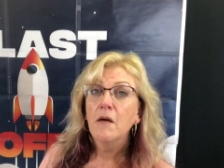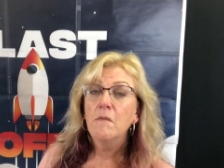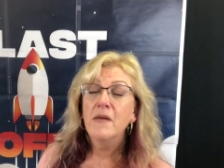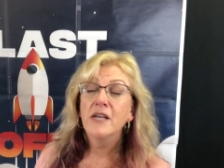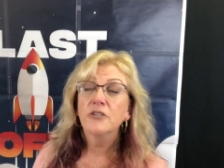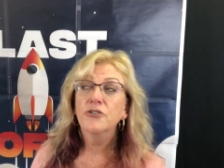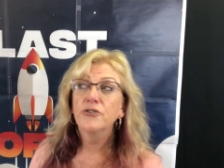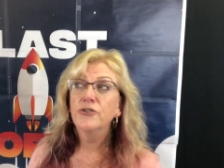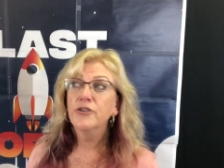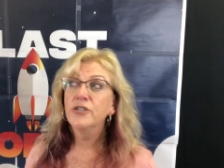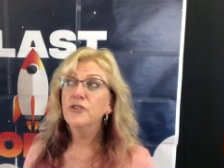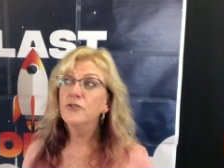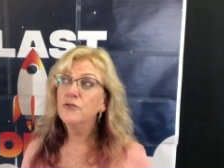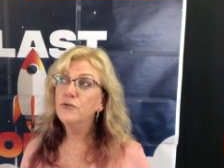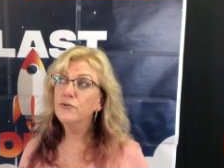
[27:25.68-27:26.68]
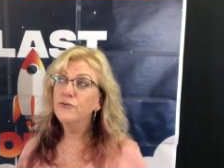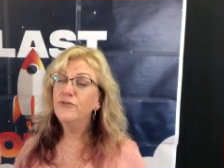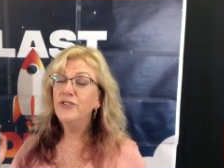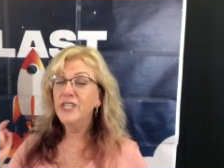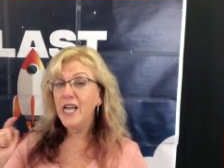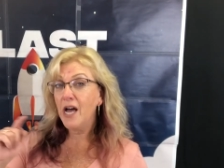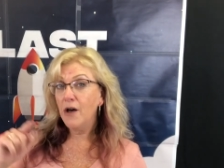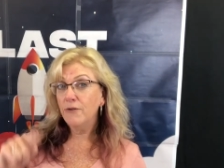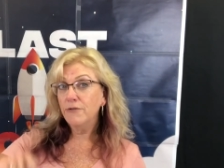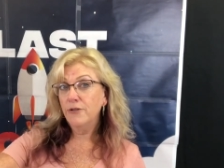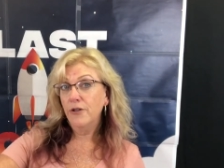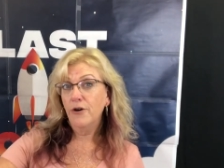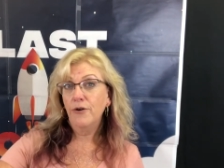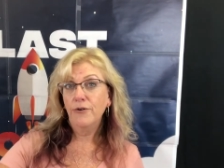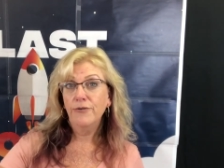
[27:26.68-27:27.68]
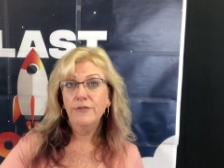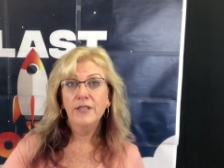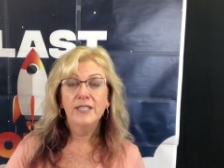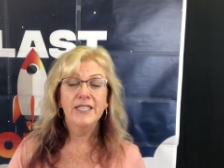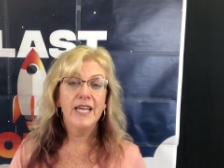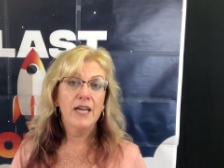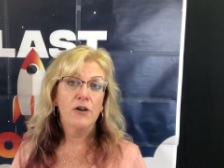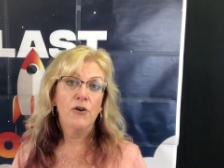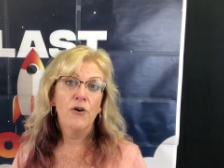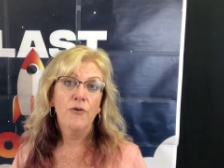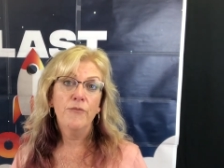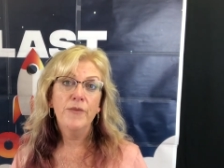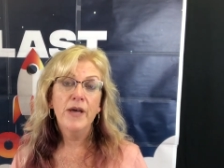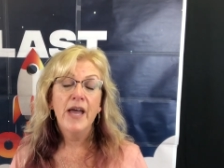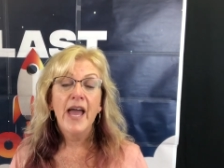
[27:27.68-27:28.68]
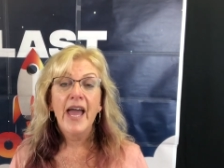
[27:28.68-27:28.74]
Make sure you download the take home.